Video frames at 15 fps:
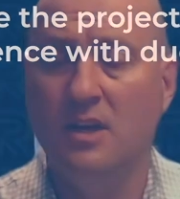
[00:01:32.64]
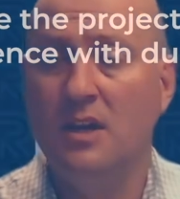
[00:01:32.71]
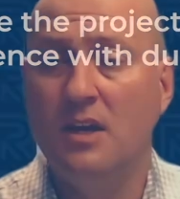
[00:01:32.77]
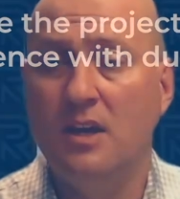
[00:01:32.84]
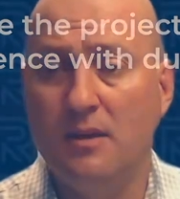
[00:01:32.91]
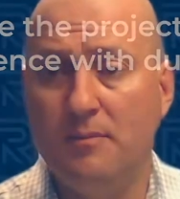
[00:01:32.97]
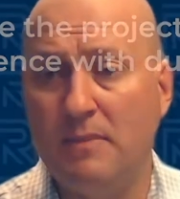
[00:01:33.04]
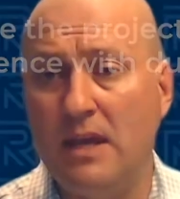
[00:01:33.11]

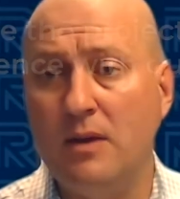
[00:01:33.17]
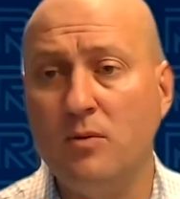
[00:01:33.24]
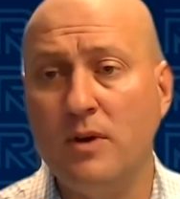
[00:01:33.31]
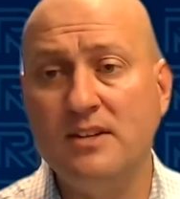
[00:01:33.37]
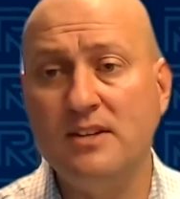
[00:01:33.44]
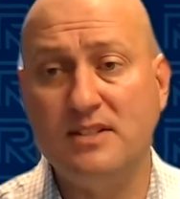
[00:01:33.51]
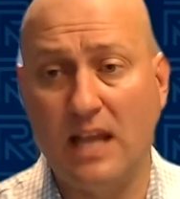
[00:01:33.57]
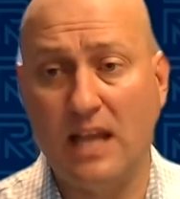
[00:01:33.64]
it may
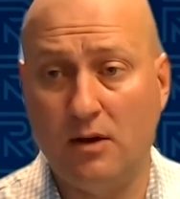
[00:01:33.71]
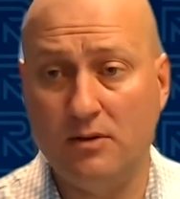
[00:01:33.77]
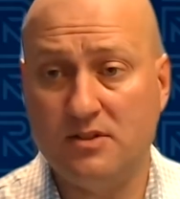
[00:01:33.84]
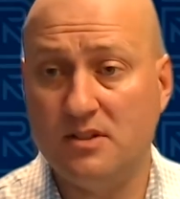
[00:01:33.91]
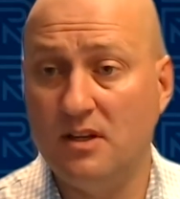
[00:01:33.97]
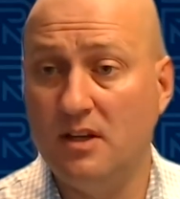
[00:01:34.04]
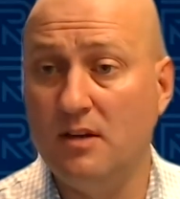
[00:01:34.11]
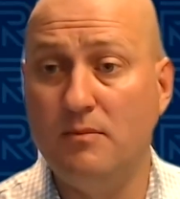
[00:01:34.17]
raise
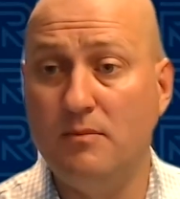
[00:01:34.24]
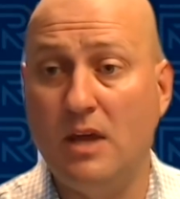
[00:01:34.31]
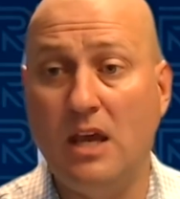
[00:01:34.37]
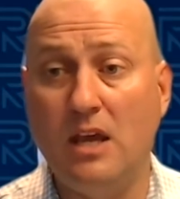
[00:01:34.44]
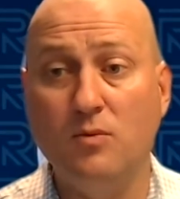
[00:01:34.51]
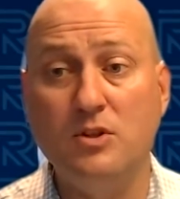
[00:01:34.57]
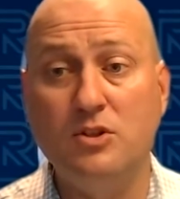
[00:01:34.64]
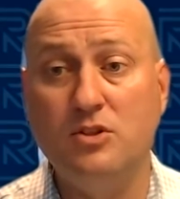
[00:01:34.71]
doubts, it
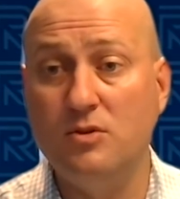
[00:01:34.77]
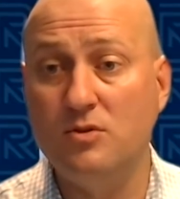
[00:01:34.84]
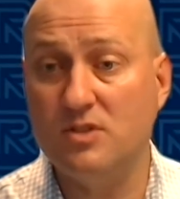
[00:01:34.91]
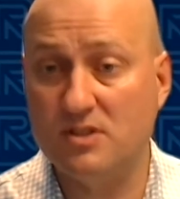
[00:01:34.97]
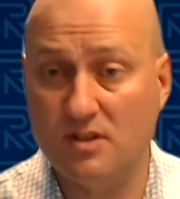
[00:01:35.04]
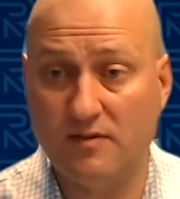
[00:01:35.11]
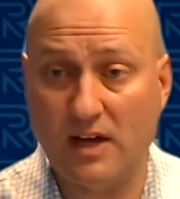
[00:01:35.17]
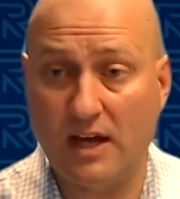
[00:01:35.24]
may reduce
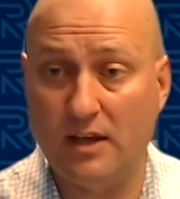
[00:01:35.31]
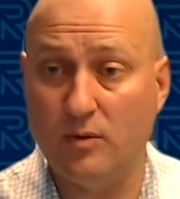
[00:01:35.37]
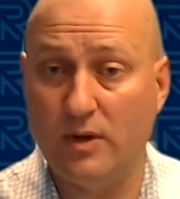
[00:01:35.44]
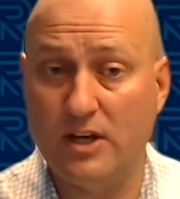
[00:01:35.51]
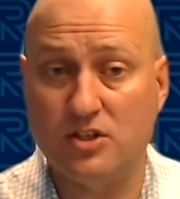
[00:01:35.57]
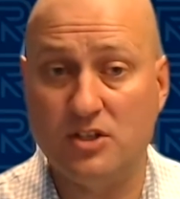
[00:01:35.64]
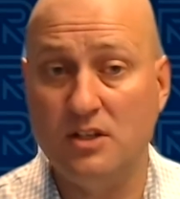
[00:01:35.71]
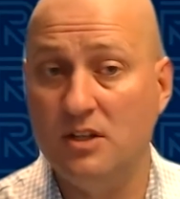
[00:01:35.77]
the
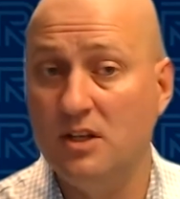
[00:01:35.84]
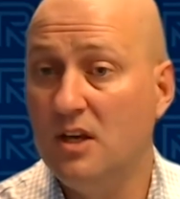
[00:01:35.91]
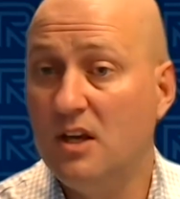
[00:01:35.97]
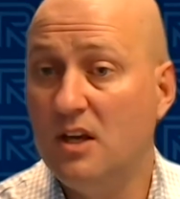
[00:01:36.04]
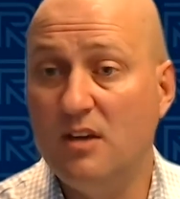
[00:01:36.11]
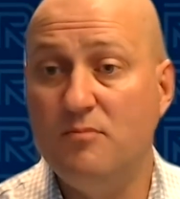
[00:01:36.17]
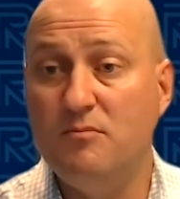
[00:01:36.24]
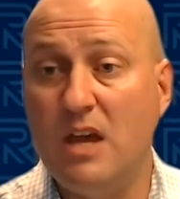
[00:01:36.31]
valuation,
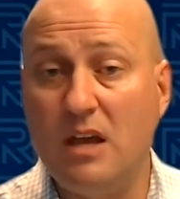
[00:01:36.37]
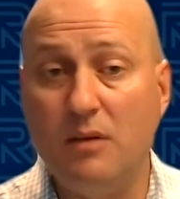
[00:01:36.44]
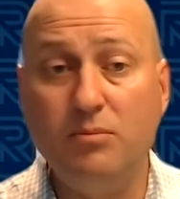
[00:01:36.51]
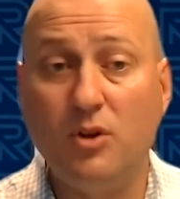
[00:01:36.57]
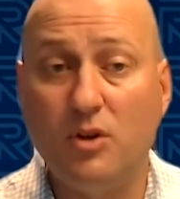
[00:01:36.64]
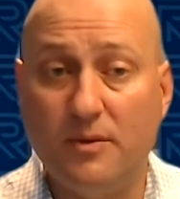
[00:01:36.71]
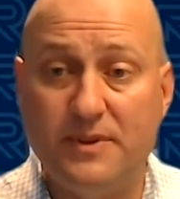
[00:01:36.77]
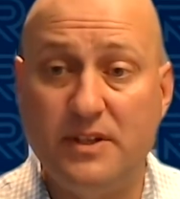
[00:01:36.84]
it may
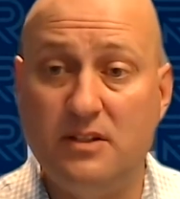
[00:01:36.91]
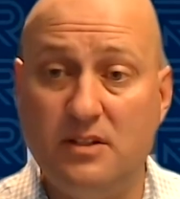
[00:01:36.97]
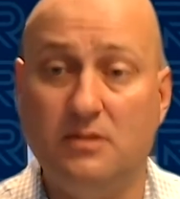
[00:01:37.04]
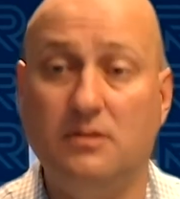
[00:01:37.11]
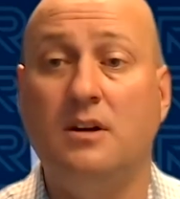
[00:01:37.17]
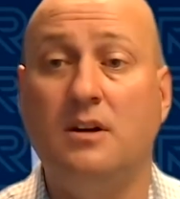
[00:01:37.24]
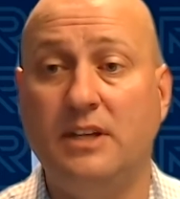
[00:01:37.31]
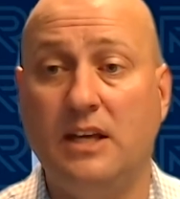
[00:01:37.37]
blow up the deal
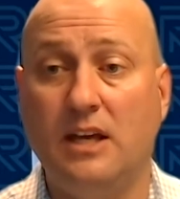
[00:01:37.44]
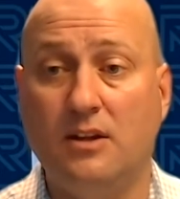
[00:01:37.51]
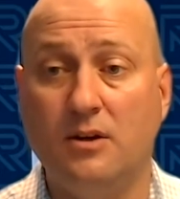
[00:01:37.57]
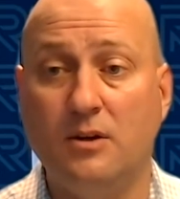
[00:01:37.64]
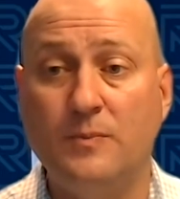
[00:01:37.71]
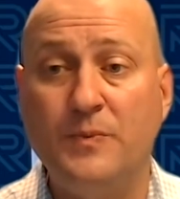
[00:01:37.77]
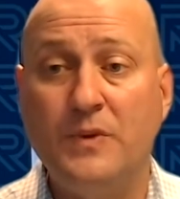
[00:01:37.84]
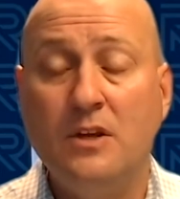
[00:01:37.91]
altogether.
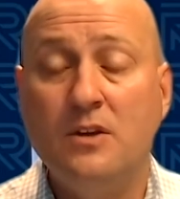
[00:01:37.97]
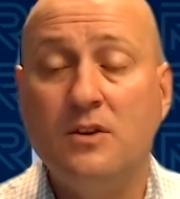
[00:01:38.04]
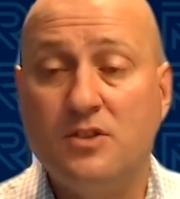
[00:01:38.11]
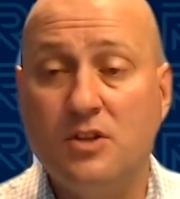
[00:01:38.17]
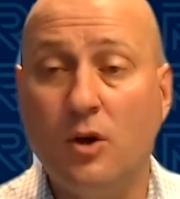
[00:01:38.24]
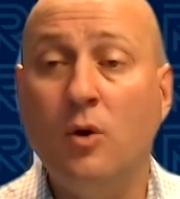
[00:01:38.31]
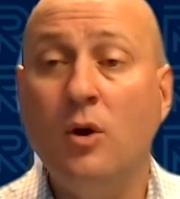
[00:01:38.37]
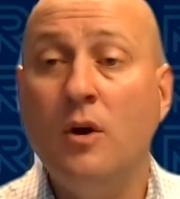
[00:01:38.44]

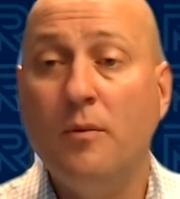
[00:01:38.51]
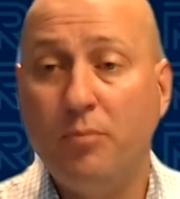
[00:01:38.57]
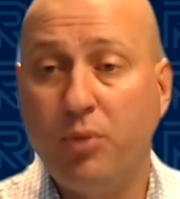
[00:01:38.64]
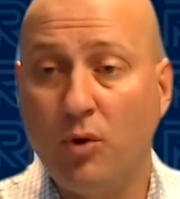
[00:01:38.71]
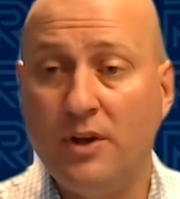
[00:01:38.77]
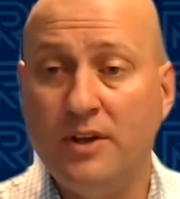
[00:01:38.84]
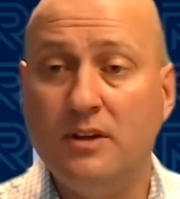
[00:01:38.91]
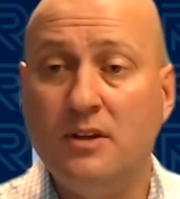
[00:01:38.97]
So
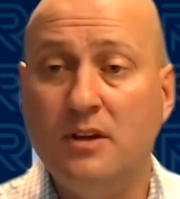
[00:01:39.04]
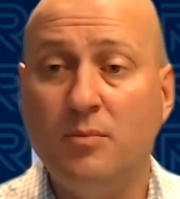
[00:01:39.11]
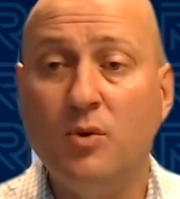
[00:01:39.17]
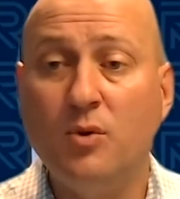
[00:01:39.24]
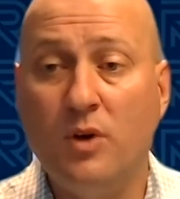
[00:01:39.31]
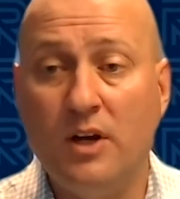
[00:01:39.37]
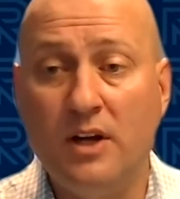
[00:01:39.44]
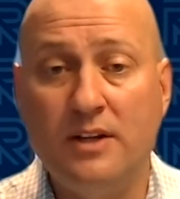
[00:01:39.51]
point number
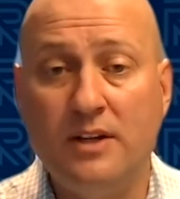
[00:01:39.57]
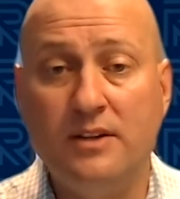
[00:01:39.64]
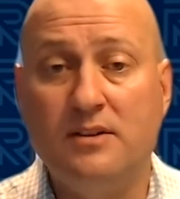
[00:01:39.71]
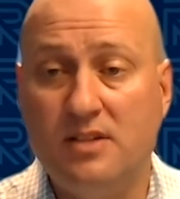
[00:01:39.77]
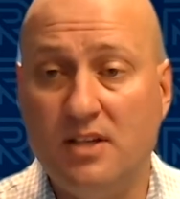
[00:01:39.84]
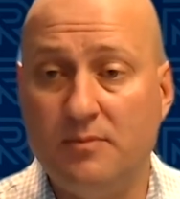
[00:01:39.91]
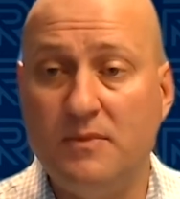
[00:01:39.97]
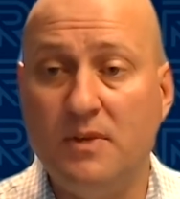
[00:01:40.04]
one,
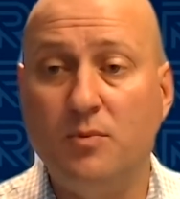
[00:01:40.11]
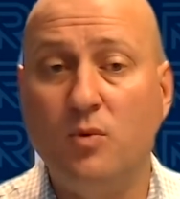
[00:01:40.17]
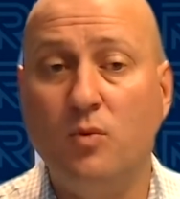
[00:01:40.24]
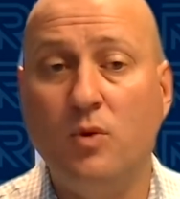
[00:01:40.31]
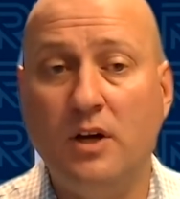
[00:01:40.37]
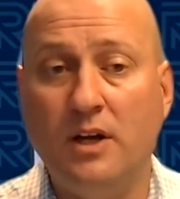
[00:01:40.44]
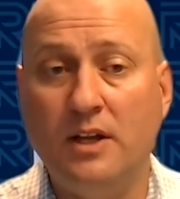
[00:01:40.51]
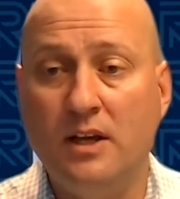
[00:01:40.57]
tip number
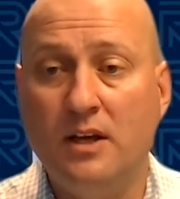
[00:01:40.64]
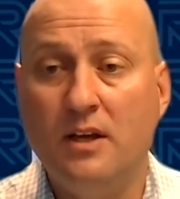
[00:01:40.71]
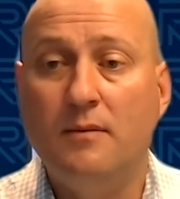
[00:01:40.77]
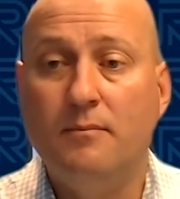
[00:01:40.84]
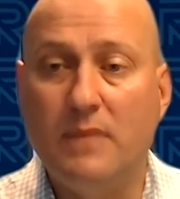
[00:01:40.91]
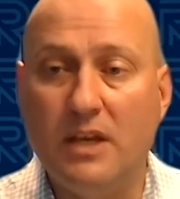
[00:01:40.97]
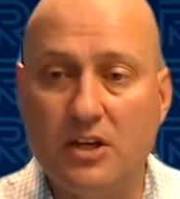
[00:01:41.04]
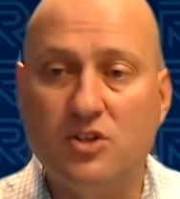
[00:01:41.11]
one,
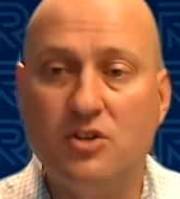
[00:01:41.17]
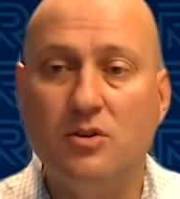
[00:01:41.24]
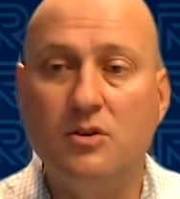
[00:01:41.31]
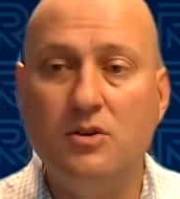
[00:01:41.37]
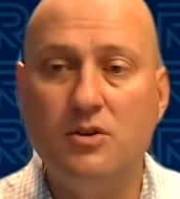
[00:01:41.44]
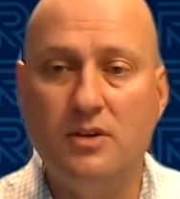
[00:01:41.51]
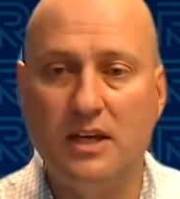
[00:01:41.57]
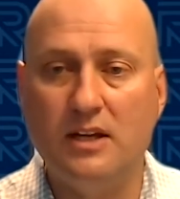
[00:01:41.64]
make sure
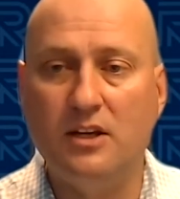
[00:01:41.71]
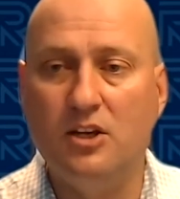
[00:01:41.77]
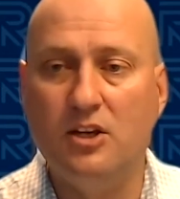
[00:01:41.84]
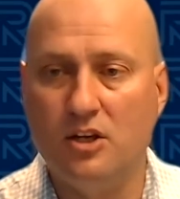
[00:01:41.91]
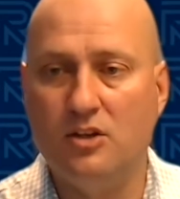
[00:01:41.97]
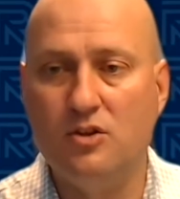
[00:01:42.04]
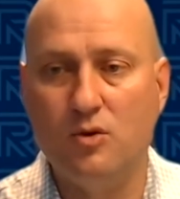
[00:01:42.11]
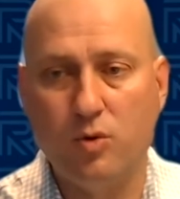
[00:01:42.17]
you get a
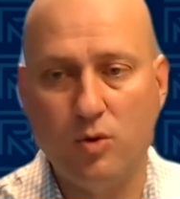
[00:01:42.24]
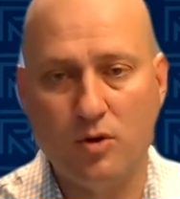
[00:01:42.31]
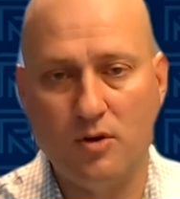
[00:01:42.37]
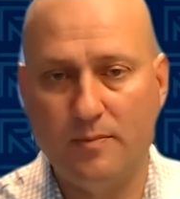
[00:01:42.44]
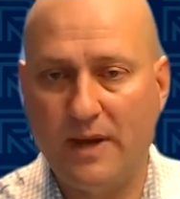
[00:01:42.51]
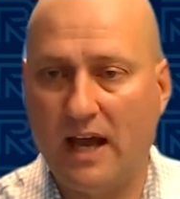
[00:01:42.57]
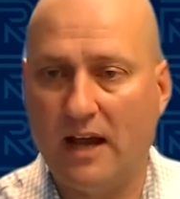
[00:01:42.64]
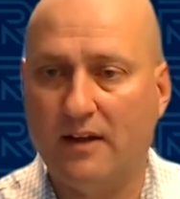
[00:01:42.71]
good
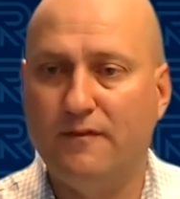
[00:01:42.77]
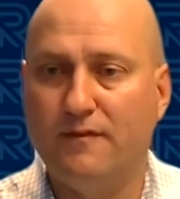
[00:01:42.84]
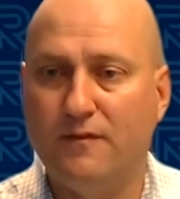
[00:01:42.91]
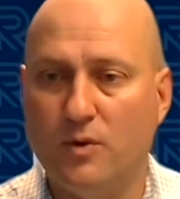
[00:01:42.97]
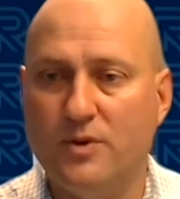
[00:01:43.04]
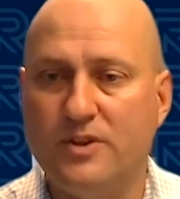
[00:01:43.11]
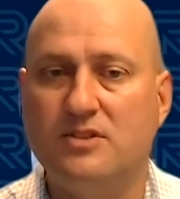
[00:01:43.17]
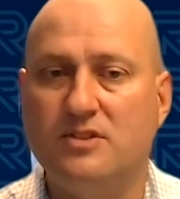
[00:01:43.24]
quarterback
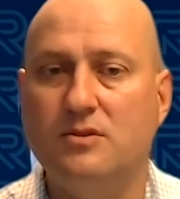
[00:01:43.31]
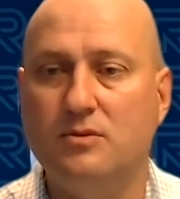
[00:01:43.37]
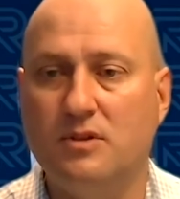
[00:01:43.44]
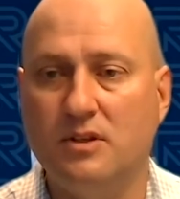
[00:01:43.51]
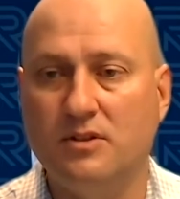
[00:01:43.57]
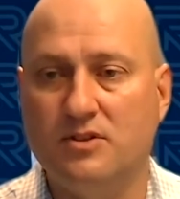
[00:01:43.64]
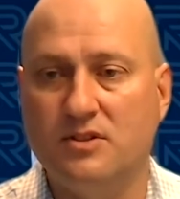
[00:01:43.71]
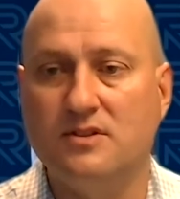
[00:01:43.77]
for this due
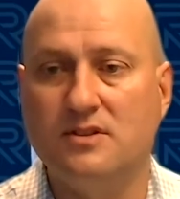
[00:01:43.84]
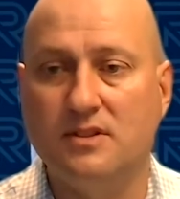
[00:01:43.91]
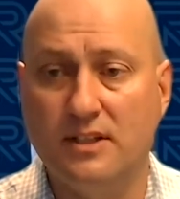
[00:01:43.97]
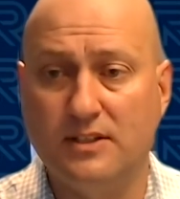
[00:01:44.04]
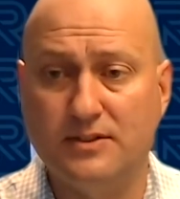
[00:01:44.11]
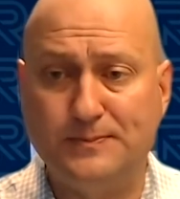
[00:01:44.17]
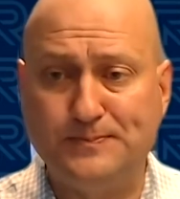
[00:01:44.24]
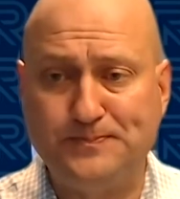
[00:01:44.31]
diligence
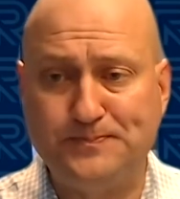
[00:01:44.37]
list.